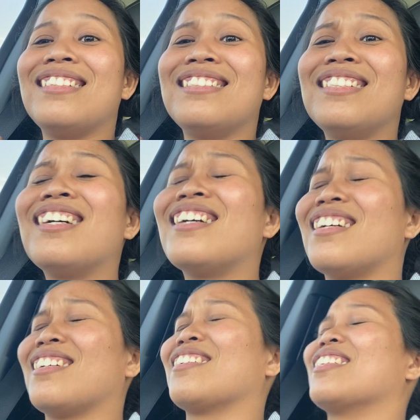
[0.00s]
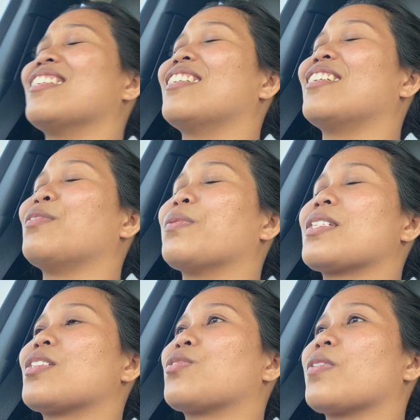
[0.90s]
Yeah, it
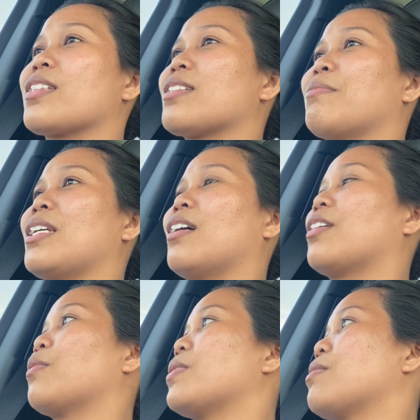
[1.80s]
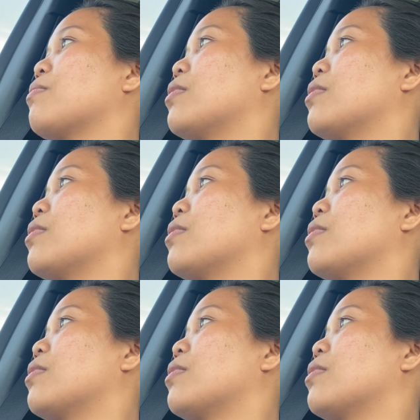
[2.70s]
was stressing me out. I was.